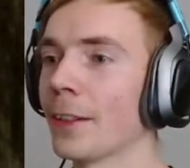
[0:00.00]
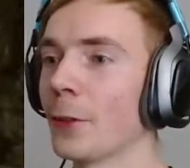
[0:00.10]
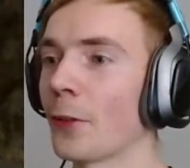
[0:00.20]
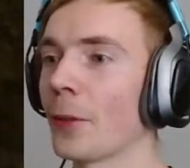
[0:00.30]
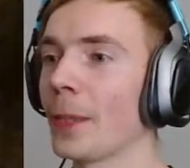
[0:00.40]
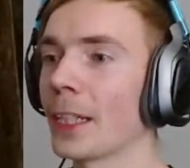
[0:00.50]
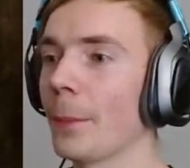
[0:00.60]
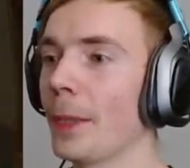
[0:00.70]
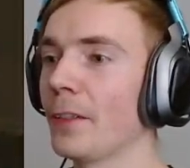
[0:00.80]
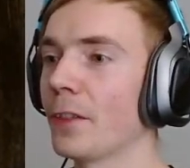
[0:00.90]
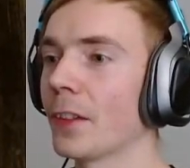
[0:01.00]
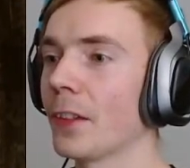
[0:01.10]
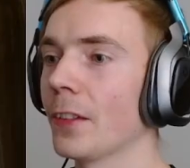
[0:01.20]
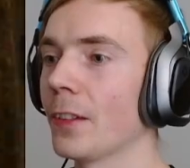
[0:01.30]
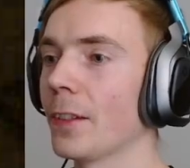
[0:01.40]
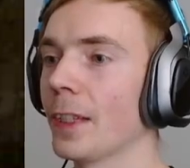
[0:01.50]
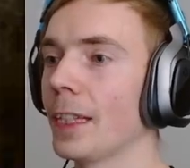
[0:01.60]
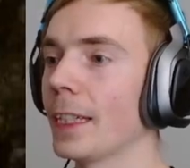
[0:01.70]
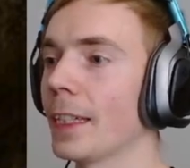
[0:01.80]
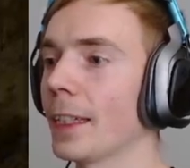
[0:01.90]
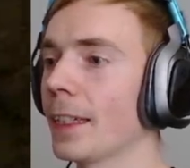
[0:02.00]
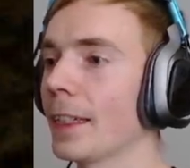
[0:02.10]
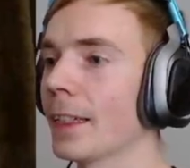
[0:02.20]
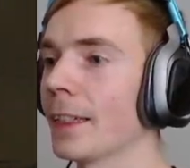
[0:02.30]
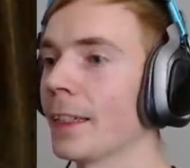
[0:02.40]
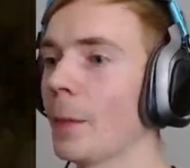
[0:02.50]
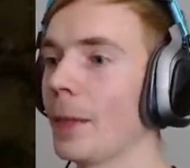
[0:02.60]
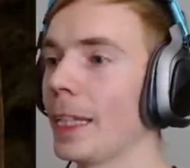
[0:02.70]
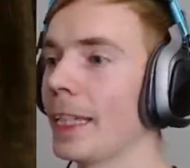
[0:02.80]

North American benefits too, like playing